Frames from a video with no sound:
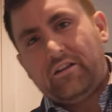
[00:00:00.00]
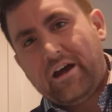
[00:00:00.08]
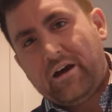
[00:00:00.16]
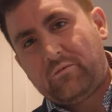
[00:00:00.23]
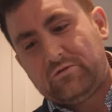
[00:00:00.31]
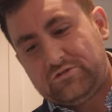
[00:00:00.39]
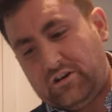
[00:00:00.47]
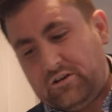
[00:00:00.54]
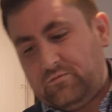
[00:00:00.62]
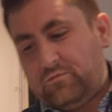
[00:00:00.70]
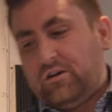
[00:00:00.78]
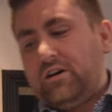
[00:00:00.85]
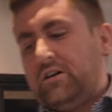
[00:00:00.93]
That was our
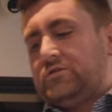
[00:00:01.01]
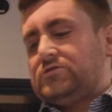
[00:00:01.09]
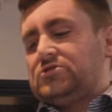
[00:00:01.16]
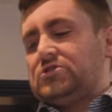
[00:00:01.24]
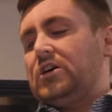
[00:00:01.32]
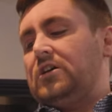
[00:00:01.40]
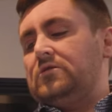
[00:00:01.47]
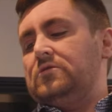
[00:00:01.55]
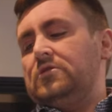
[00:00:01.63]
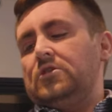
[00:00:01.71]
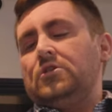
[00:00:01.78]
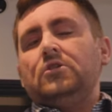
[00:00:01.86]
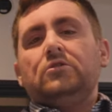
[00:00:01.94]
work.
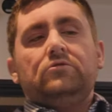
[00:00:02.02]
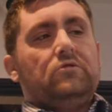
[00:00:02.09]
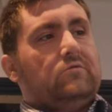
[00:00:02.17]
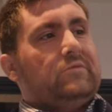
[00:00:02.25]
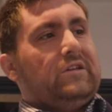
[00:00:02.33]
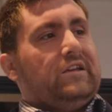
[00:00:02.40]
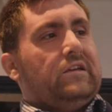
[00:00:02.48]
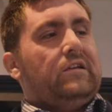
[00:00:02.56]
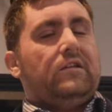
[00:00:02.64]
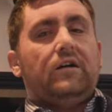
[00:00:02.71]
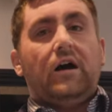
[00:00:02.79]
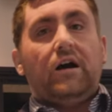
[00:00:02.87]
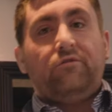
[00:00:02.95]
So, normally,
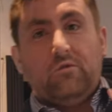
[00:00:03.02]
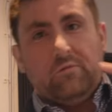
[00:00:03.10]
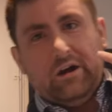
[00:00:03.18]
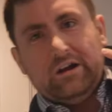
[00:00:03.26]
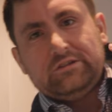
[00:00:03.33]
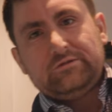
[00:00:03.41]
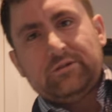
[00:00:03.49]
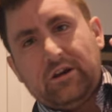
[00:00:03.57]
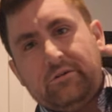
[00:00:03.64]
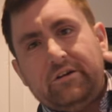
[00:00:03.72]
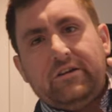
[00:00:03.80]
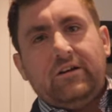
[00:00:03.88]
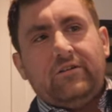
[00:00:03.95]
like I thought my eyes were
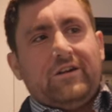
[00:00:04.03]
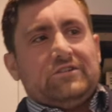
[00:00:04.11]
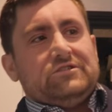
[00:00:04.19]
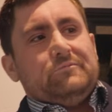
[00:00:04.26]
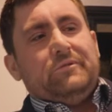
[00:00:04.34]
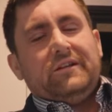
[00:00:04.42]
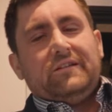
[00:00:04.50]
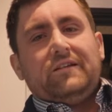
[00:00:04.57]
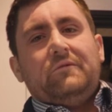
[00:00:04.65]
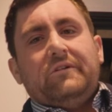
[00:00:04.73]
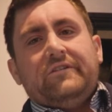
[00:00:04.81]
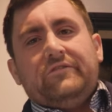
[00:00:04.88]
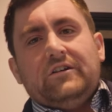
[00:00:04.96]
going, I've actually picked up
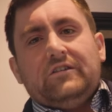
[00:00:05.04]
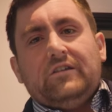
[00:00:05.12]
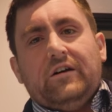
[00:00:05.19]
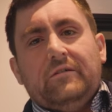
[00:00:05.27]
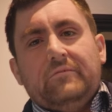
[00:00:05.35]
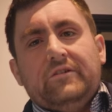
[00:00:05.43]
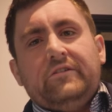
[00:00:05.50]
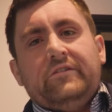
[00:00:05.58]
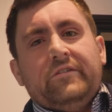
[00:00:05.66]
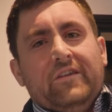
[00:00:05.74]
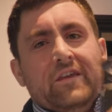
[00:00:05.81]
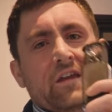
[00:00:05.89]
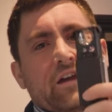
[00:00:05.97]
one of our diamonds,
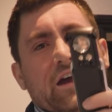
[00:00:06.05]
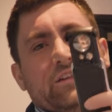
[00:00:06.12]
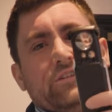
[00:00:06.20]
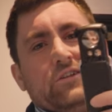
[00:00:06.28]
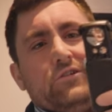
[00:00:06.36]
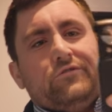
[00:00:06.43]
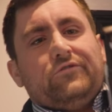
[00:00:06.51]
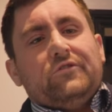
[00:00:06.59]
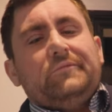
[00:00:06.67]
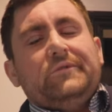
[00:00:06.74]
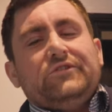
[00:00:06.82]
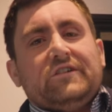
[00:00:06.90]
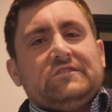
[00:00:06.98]
had a look through
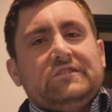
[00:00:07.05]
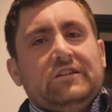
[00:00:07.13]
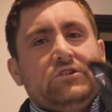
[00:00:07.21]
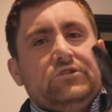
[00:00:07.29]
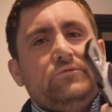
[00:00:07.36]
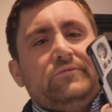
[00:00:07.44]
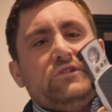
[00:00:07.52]
my trusty loop.